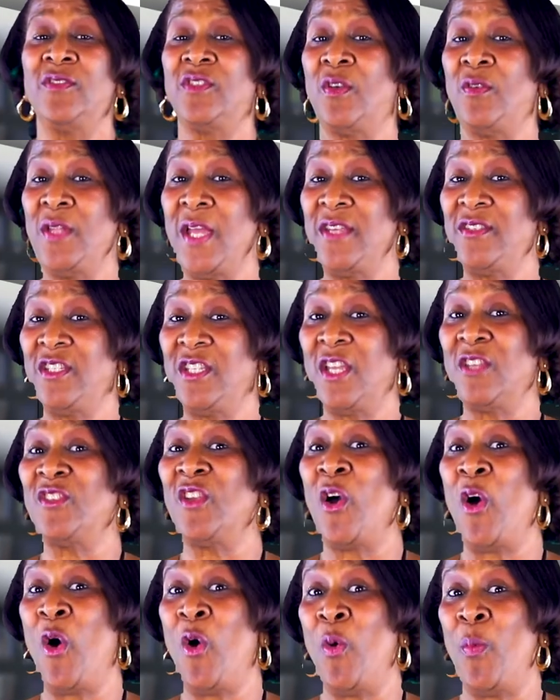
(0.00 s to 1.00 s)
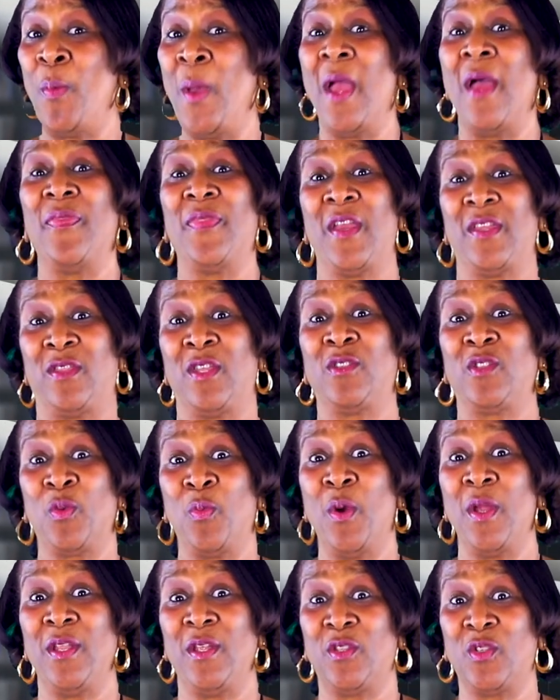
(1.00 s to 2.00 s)
So let's just hope that the
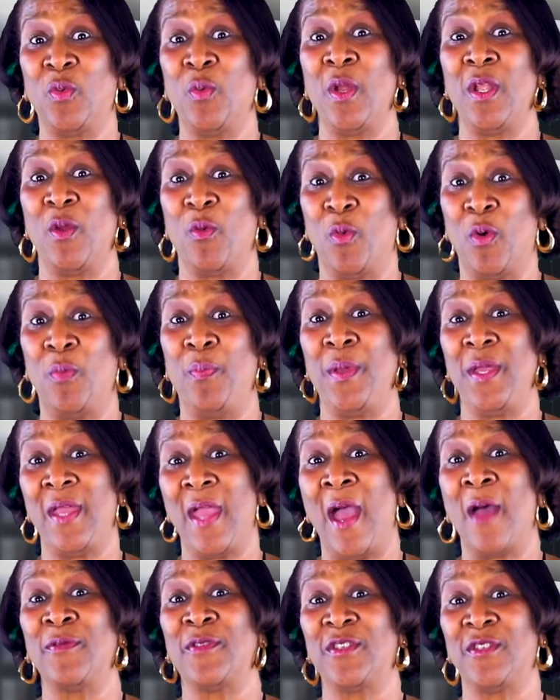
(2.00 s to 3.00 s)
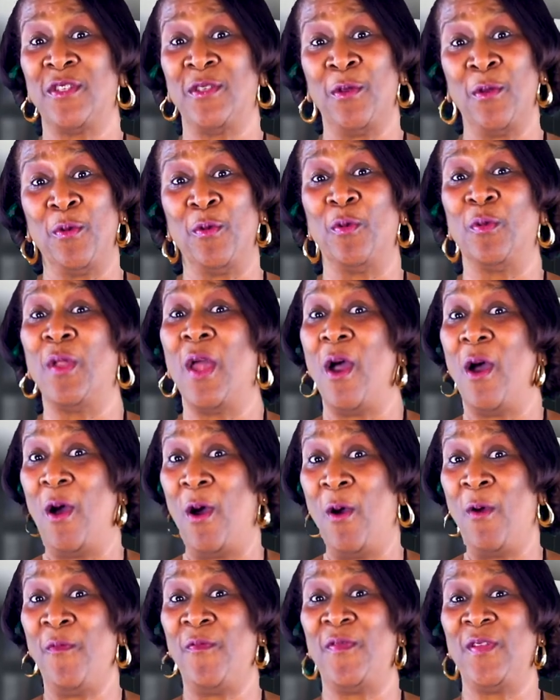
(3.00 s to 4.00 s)
2020 will be out soon,
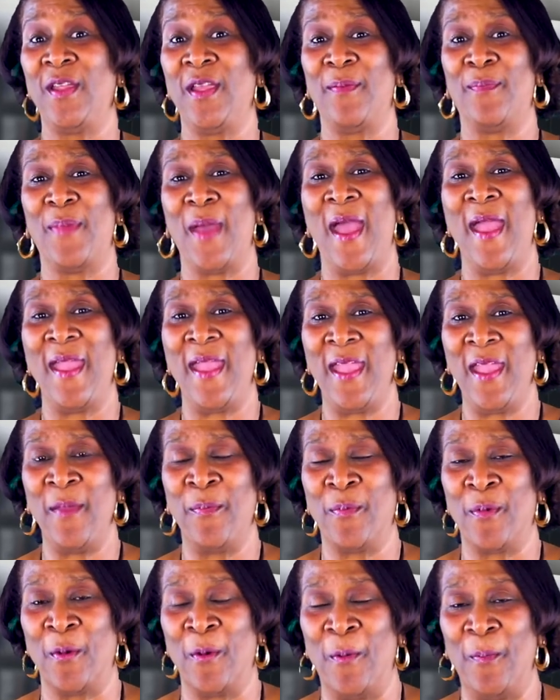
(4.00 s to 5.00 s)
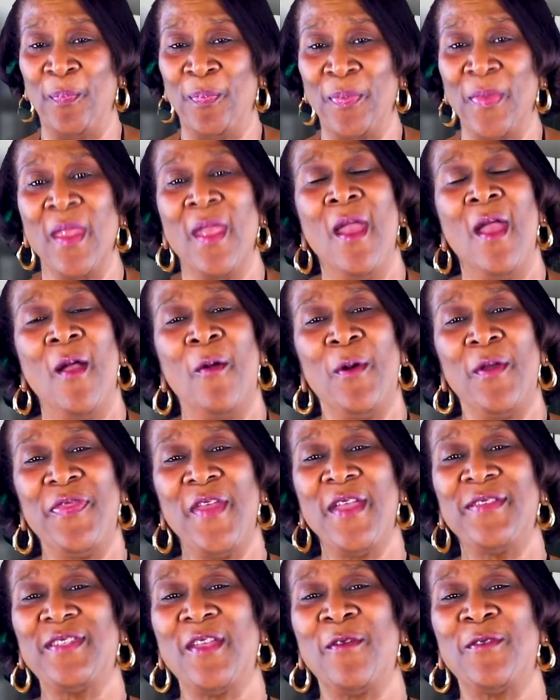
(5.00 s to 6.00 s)
hopefully by April. Well,
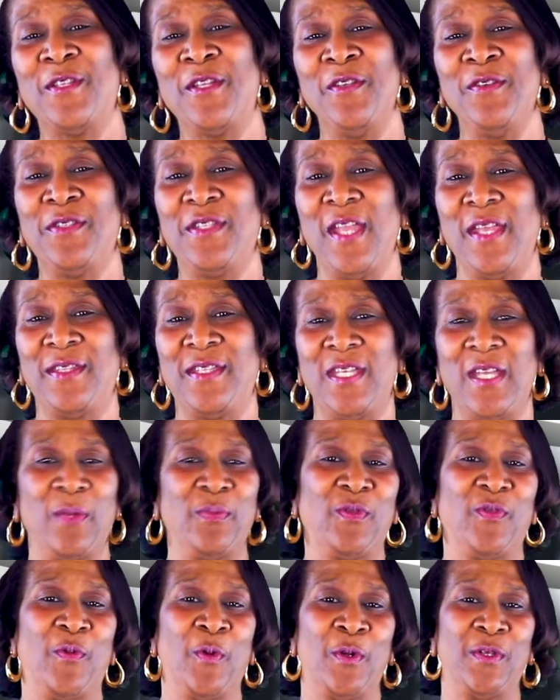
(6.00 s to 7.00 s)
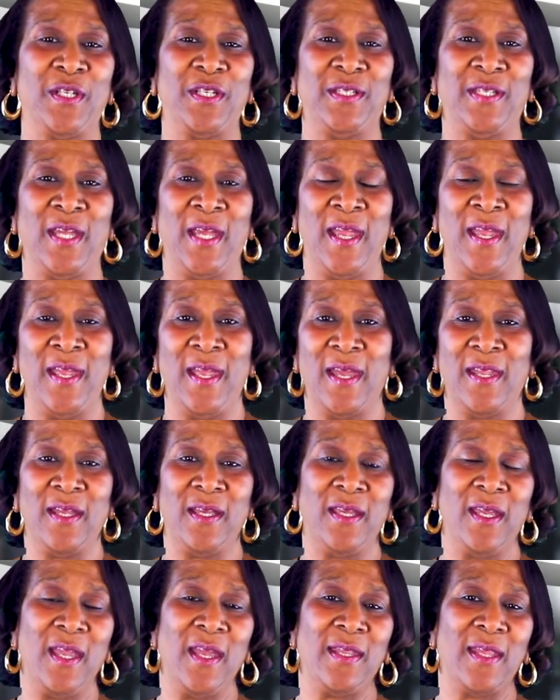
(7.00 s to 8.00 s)
that's our Tuesday tips for today. And
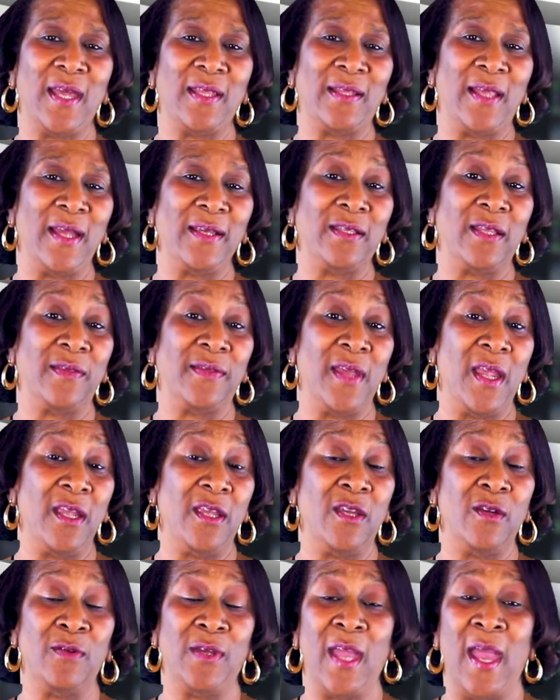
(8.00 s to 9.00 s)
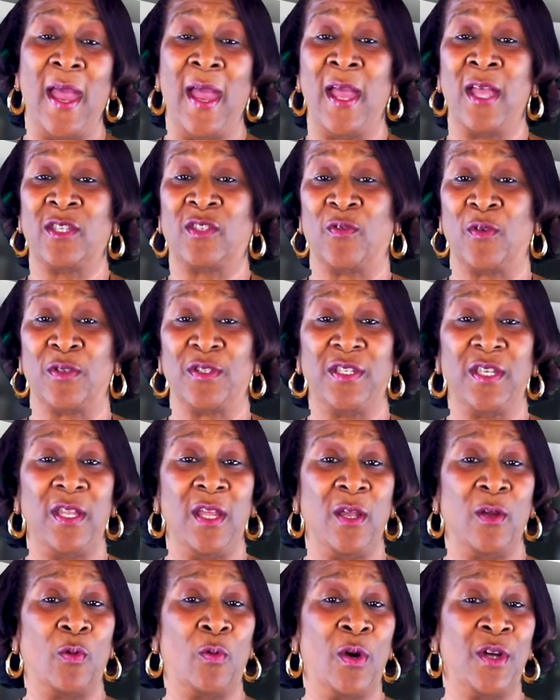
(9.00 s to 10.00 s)
again, I'd like to thank you guys for
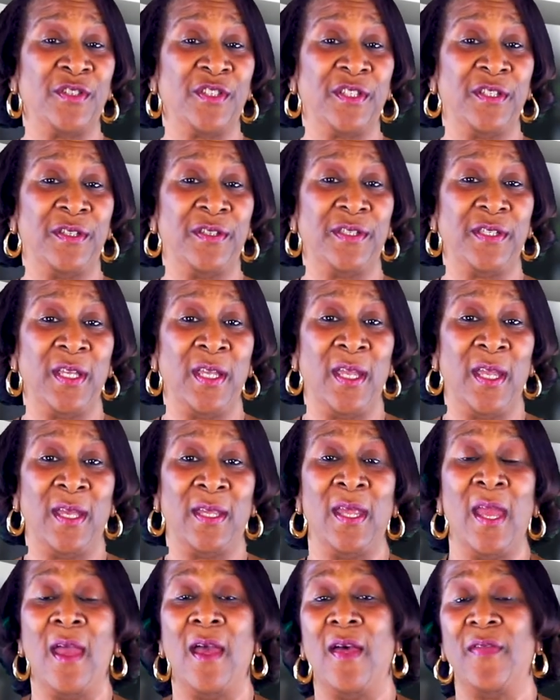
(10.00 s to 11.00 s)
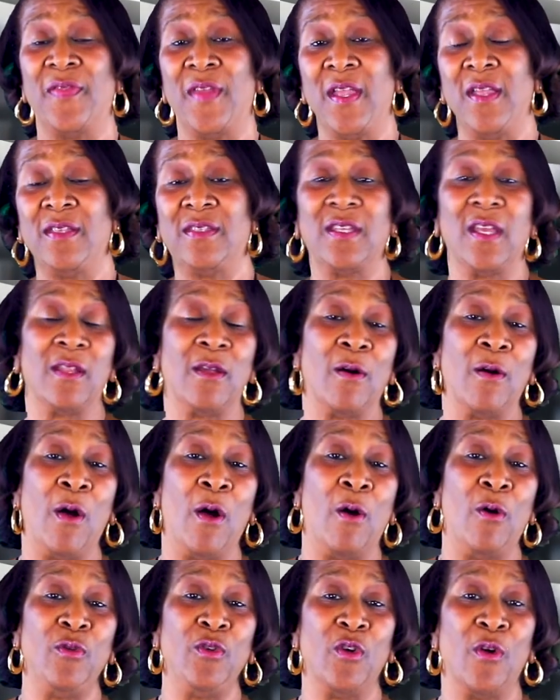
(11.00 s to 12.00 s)
sending questions in, things that are
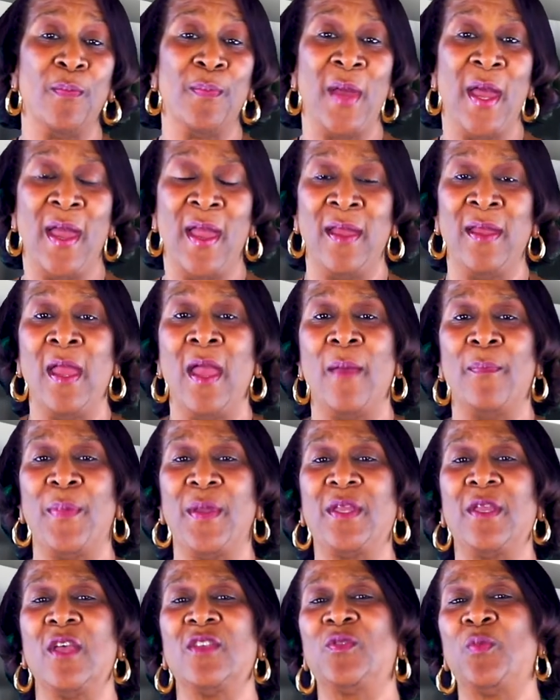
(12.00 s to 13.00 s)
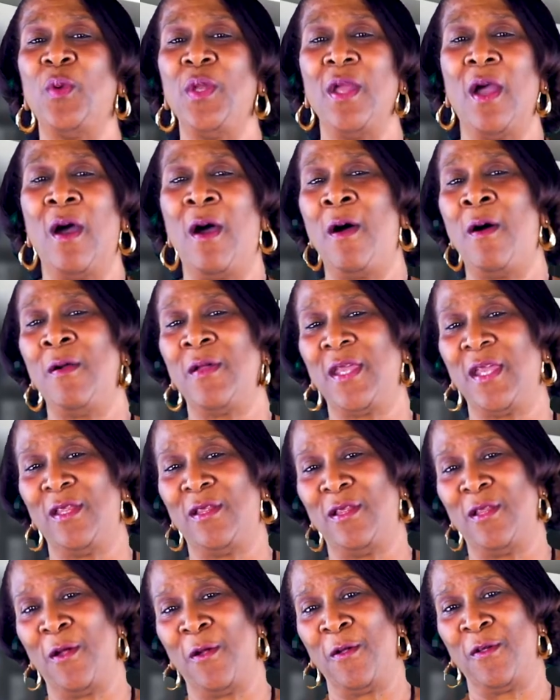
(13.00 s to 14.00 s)
on your mind, because we all
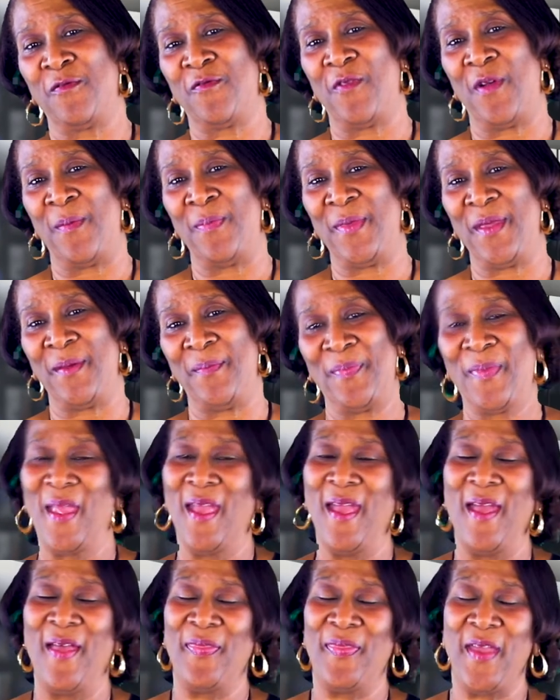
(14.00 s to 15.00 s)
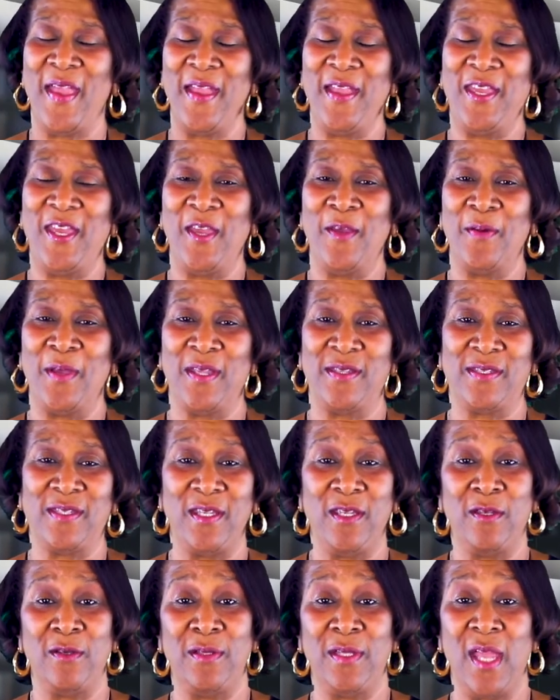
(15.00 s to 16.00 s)
can learn from them. Thank you, and
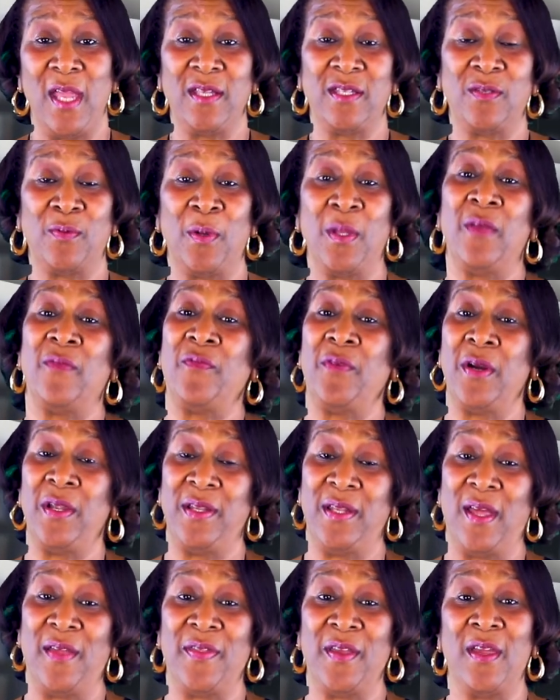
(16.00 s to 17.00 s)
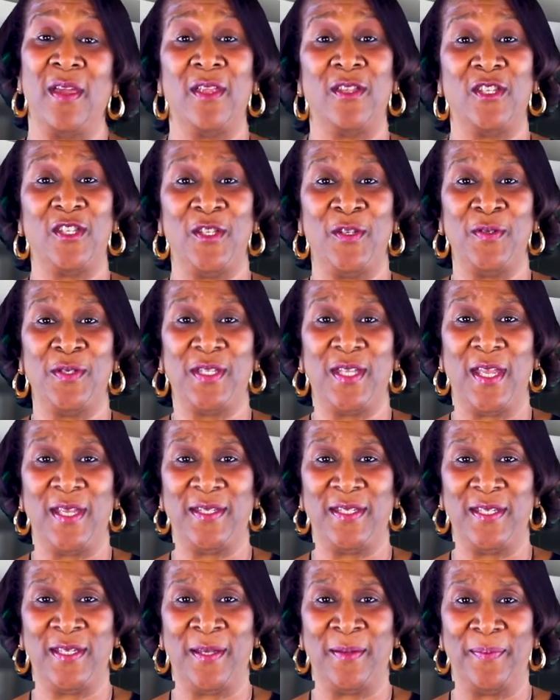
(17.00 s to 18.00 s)
see you next week for another Tuesday
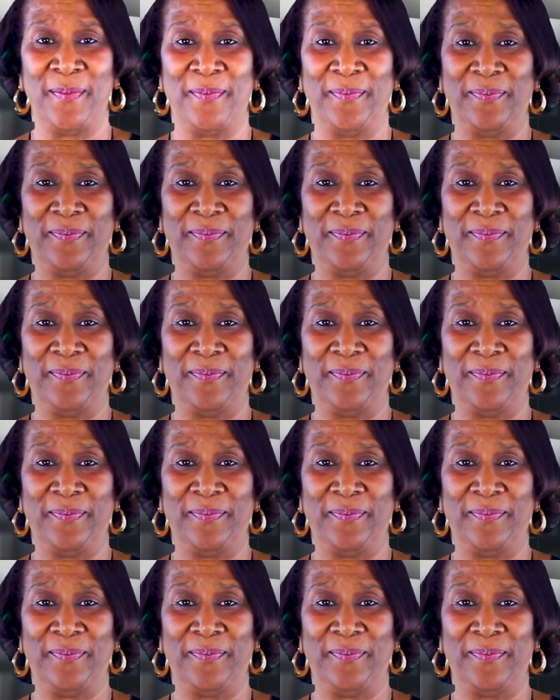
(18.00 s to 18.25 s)
tip.